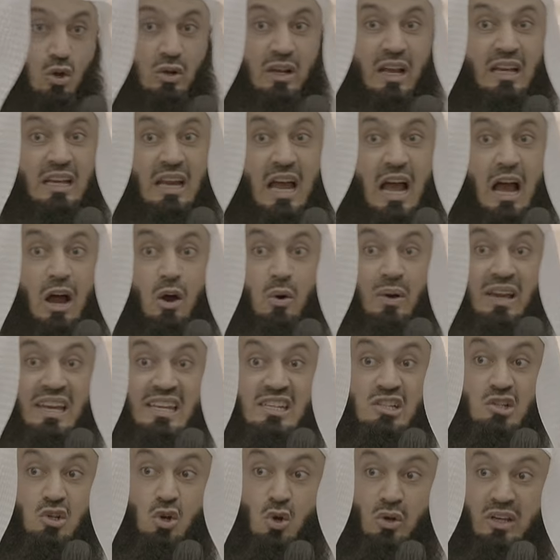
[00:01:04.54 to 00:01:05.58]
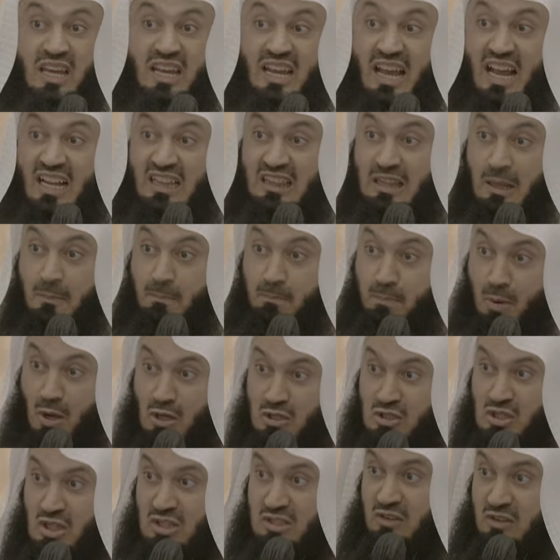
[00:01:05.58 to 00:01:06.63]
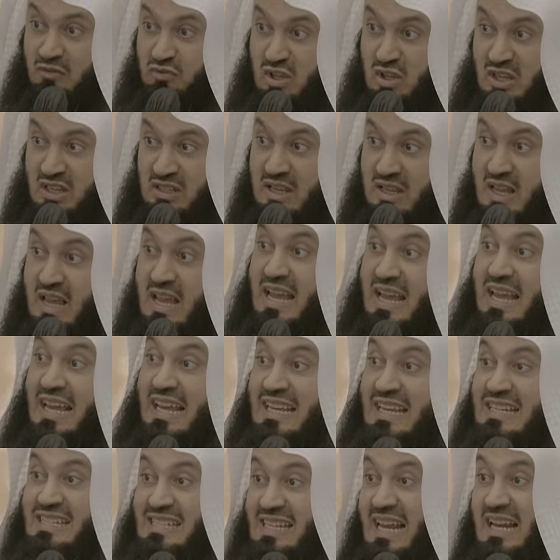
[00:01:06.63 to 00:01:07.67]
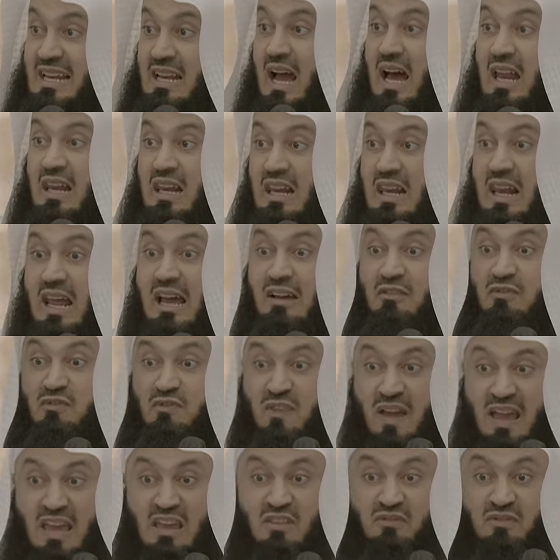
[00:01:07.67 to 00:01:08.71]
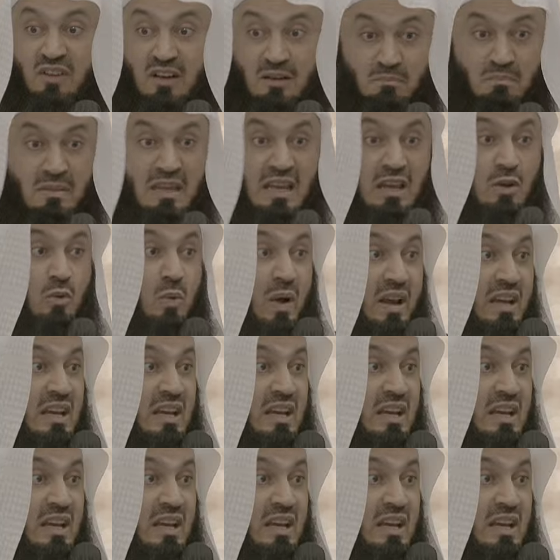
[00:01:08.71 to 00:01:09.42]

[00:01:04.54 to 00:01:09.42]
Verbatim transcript: Look at how he's looking at the positive thing. He said, Allah favored me